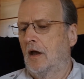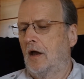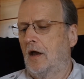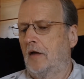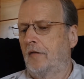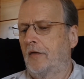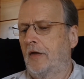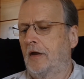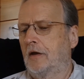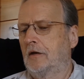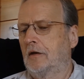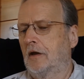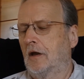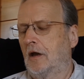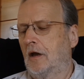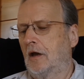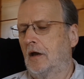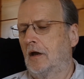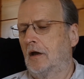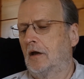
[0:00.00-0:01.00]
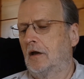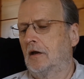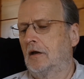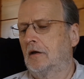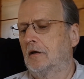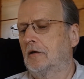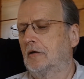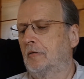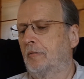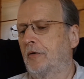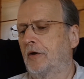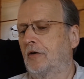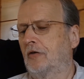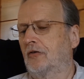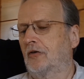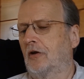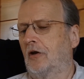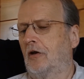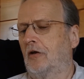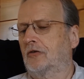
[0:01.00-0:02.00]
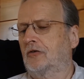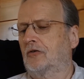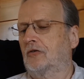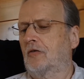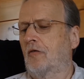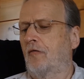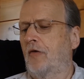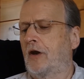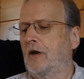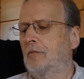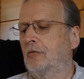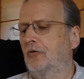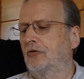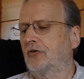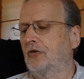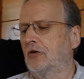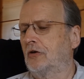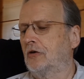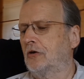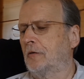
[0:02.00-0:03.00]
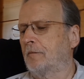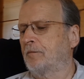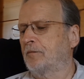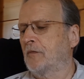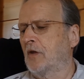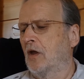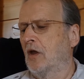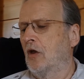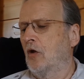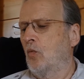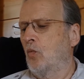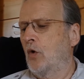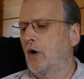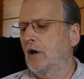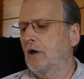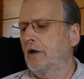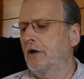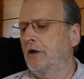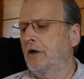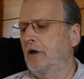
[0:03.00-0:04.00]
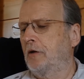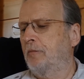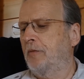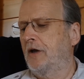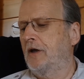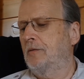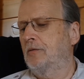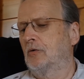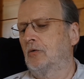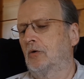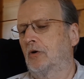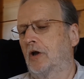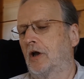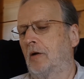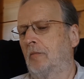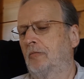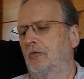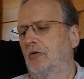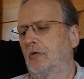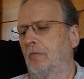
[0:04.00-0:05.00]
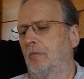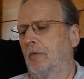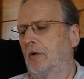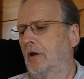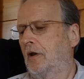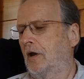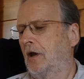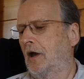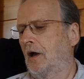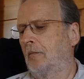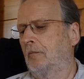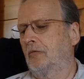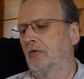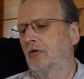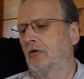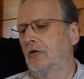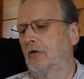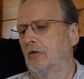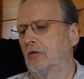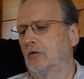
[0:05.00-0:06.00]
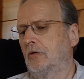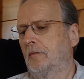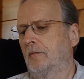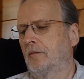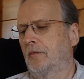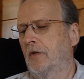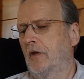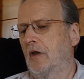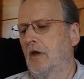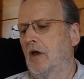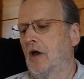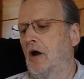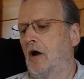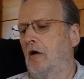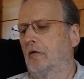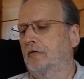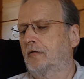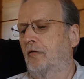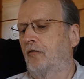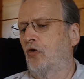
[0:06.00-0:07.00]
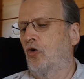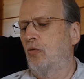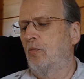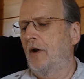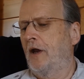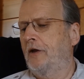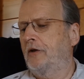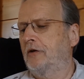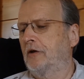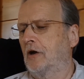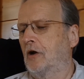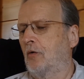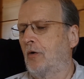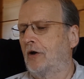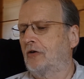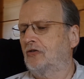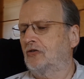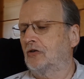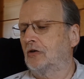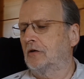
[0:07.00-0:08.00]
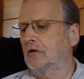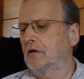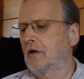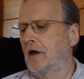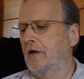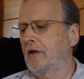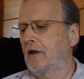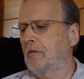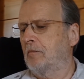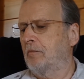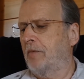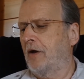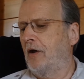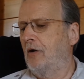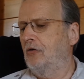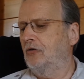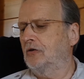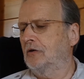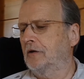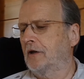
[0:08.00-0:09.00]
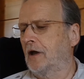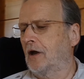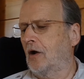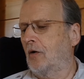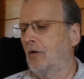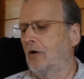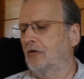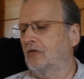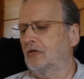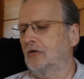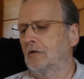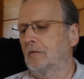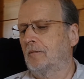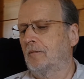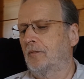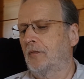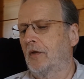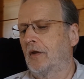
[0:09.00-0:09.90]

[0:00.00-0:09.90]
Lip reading: And then the prince asks, Venerable Sir, when learned people come to you after formulating a question and then posing that question,